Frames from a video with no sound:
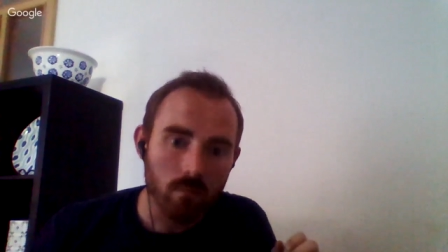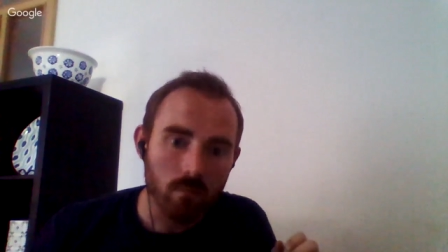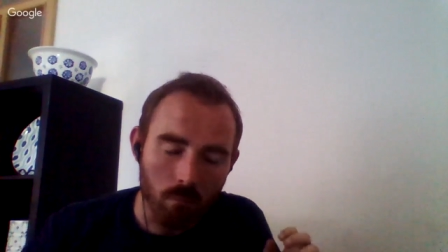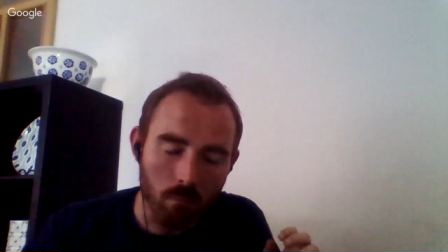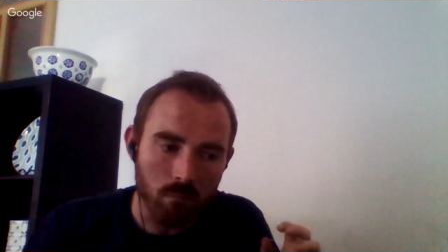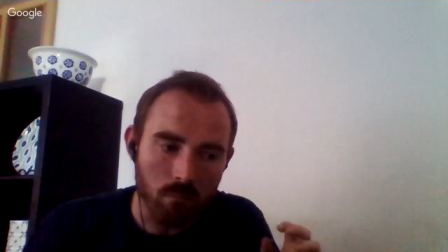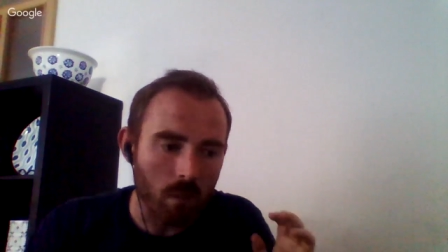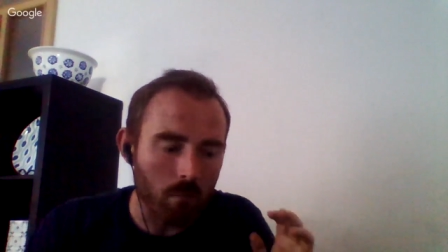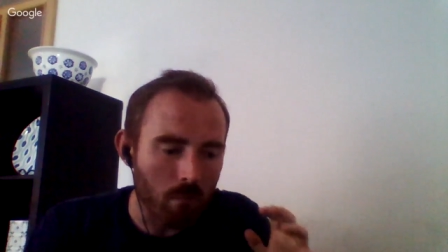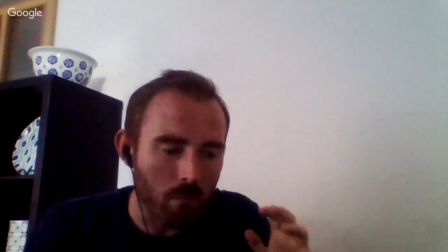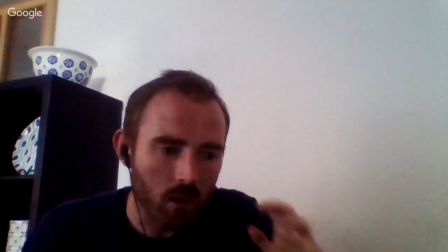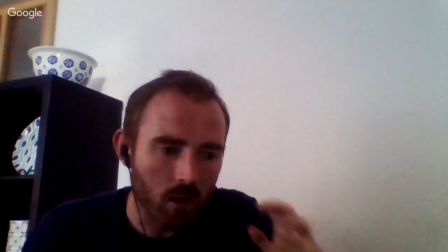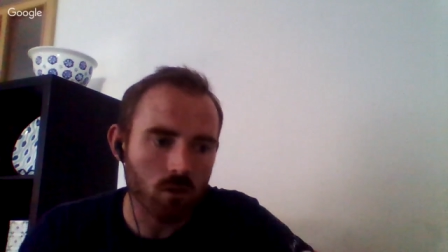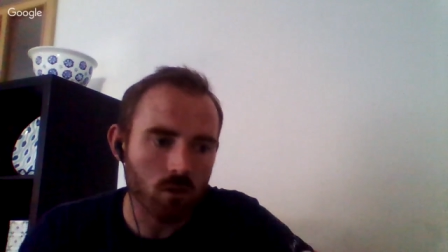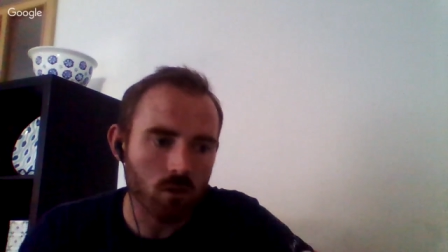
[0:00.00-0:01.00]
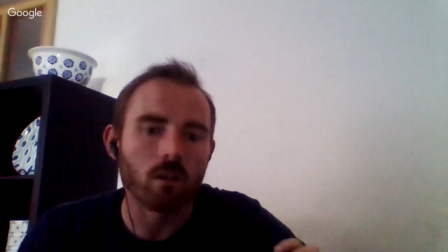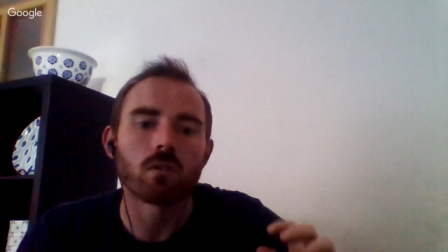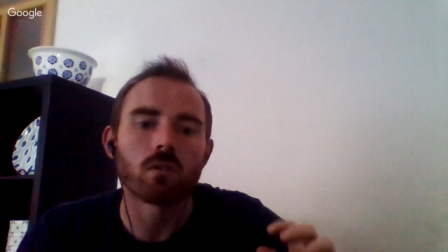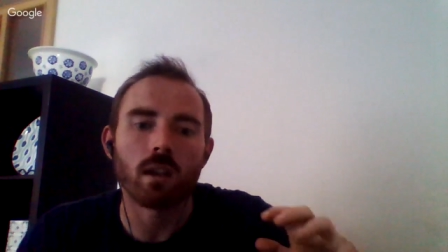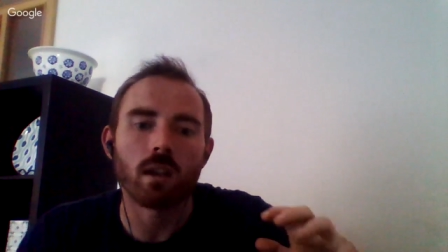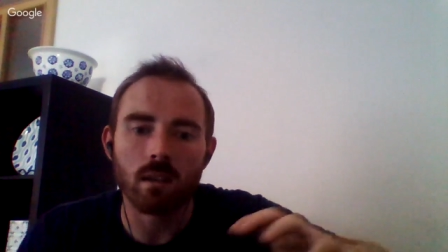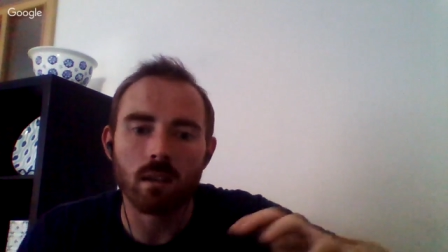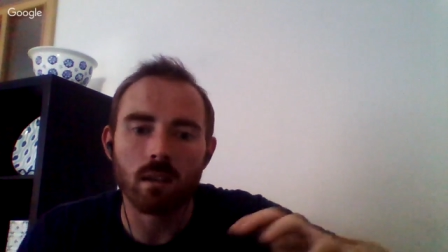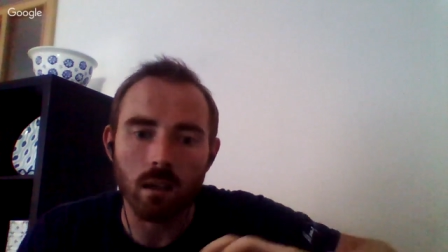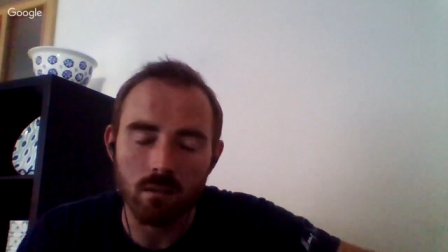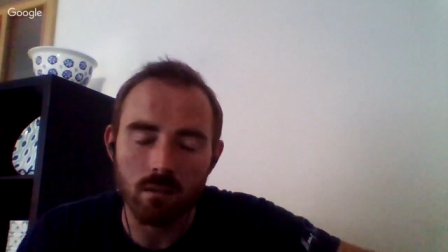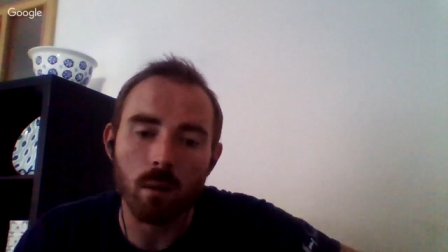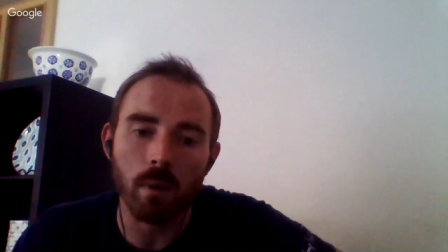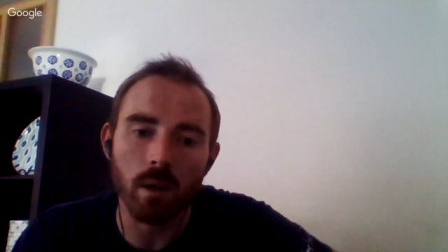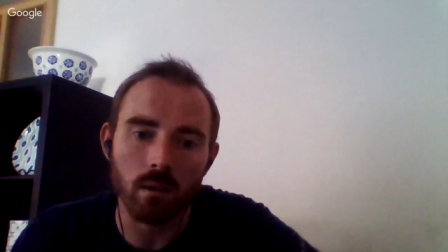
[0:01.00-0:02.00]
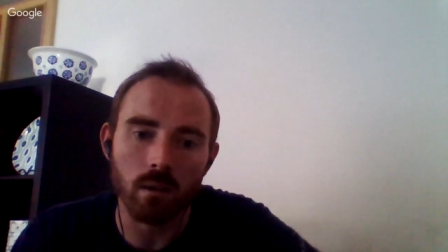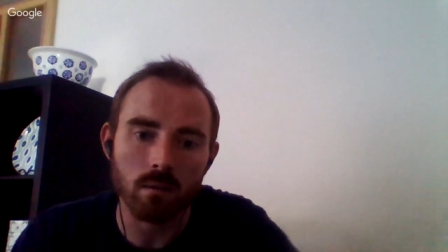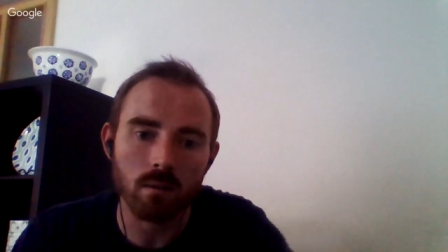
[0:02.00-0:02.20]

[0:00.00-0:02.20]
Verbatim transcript: they make sure to try and get that dominant